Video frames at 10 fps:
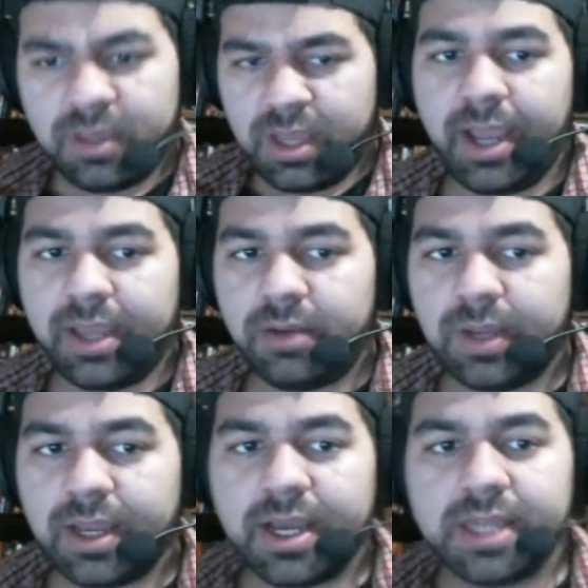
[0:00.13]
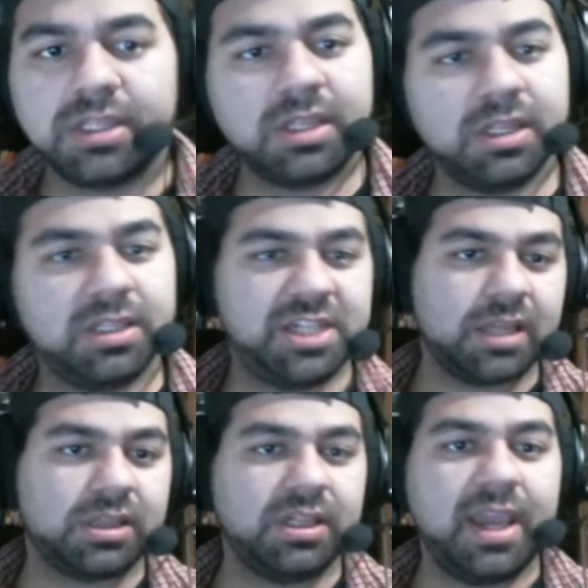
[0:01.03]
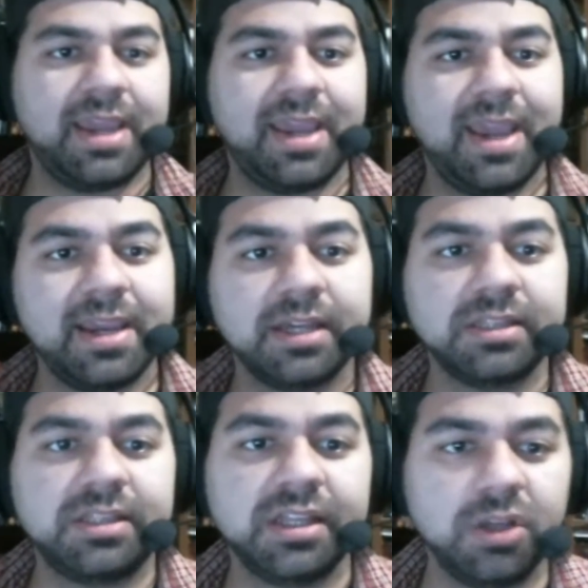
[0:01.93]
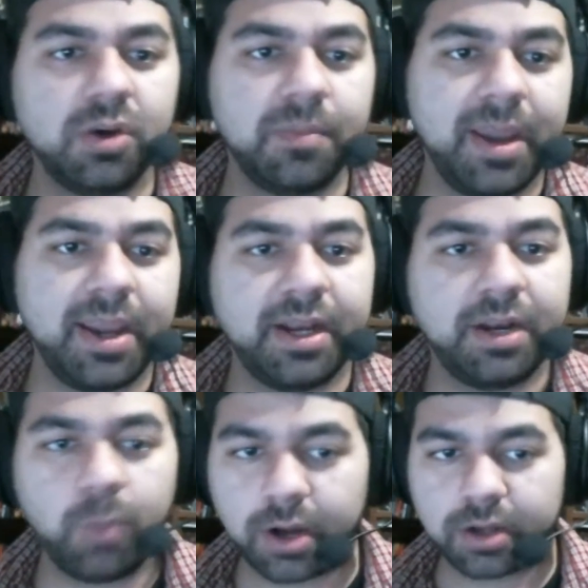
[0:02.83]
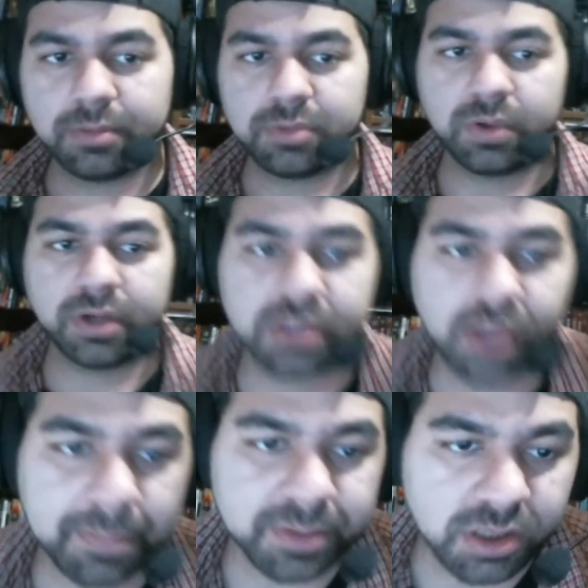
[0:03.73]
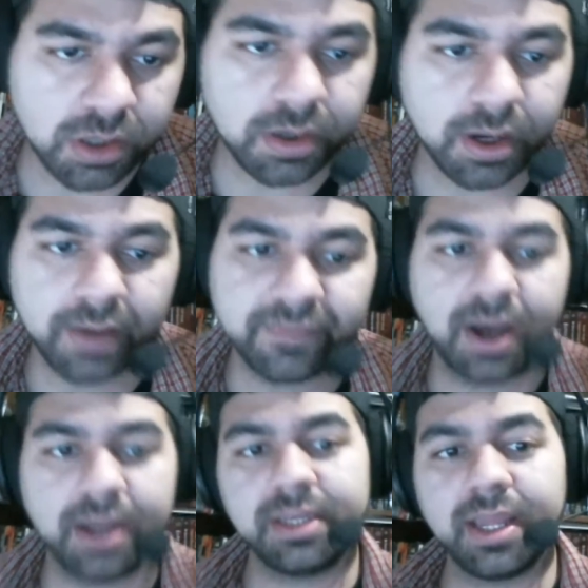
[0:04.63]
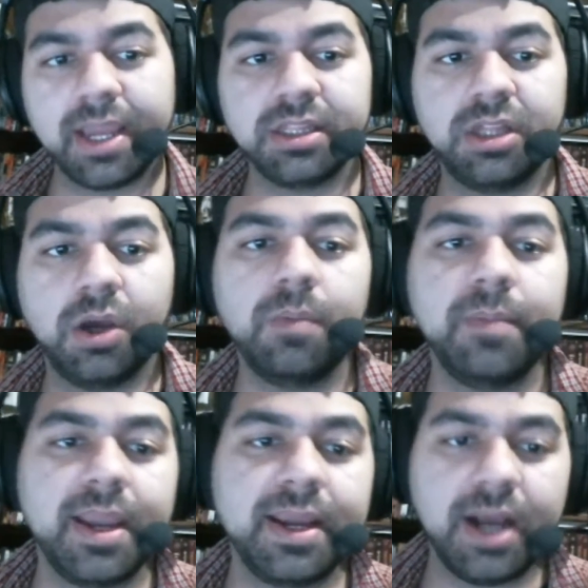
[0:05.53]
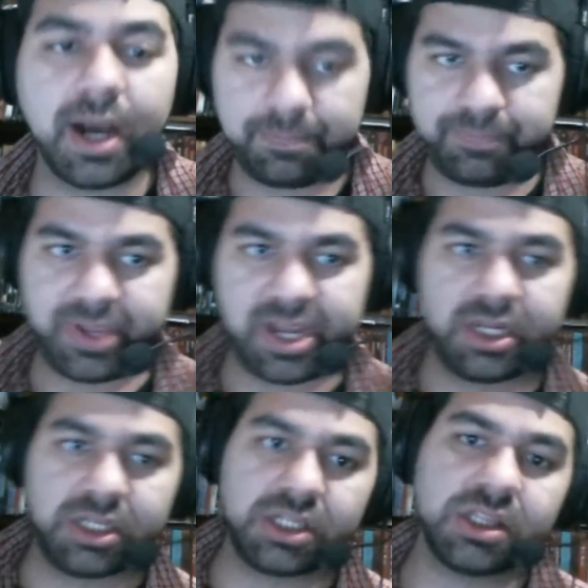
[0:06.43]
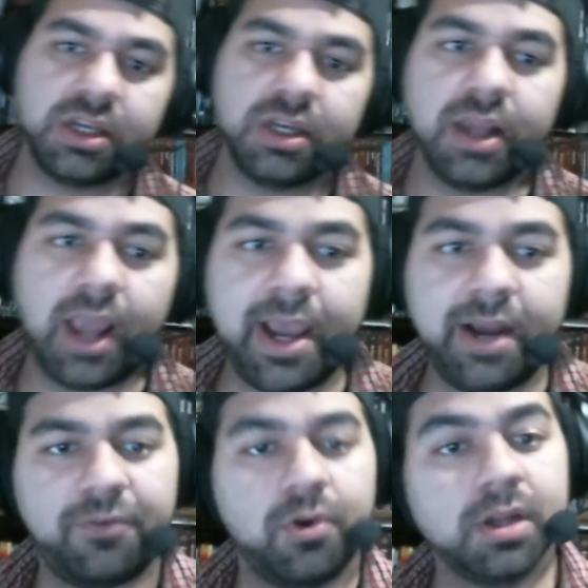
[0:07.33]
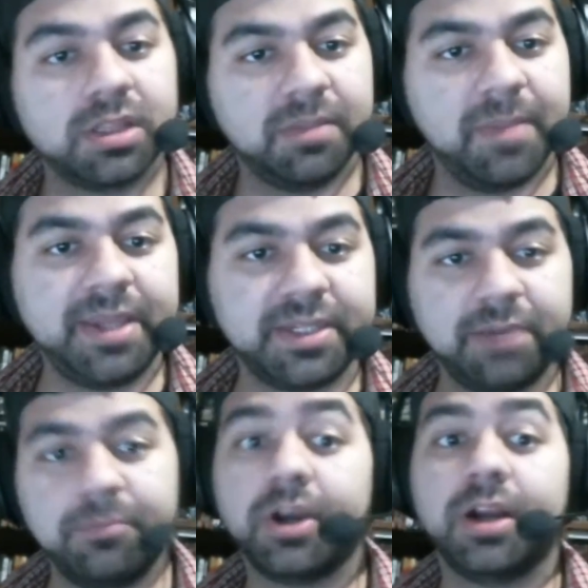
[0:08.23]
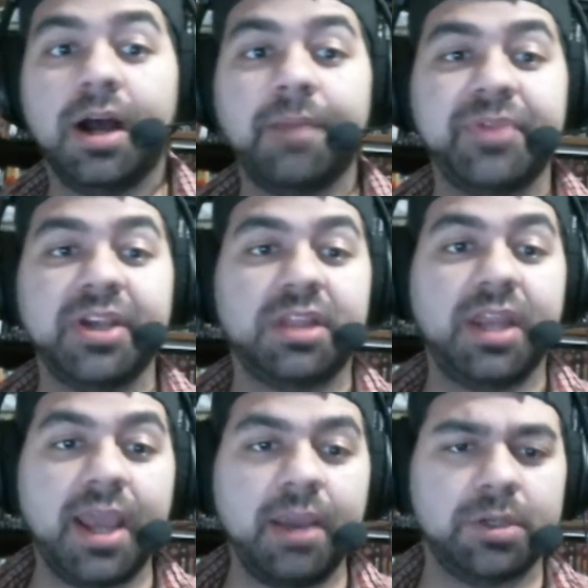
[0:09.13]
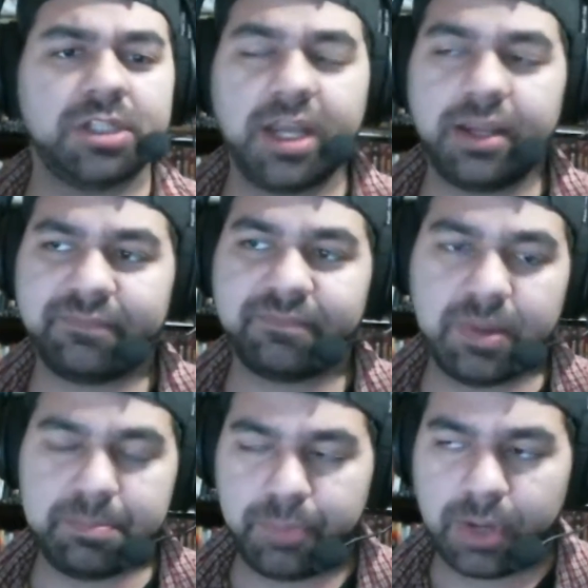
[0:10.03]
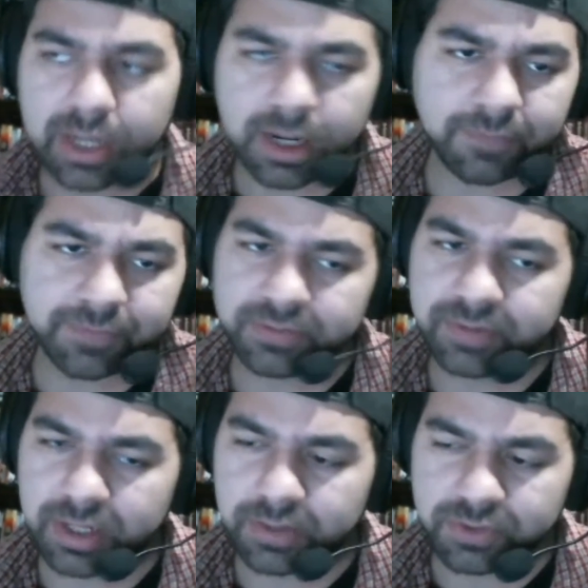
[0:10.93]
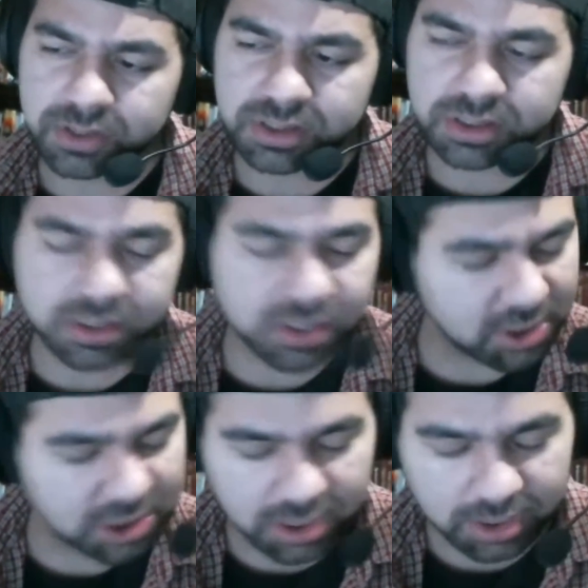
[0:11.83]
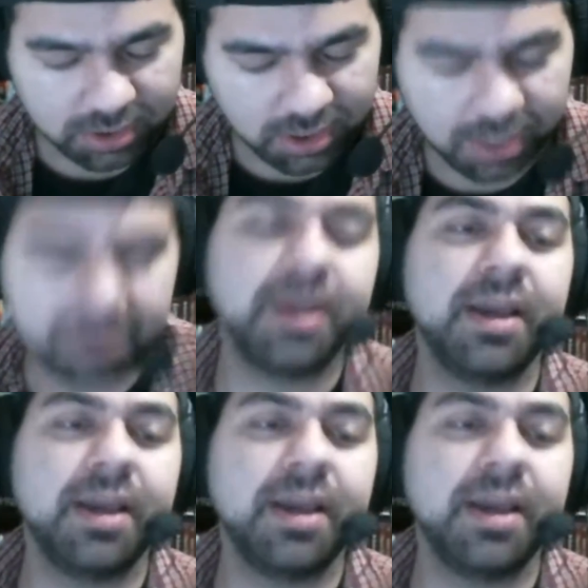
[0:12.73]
How you doing, guys? This is Jesse, aka Undead Domain, and welcome to another episode of Undead Domain Updates. And of course, the main thing we're going to update today, which I've been putting off this video for such a long time,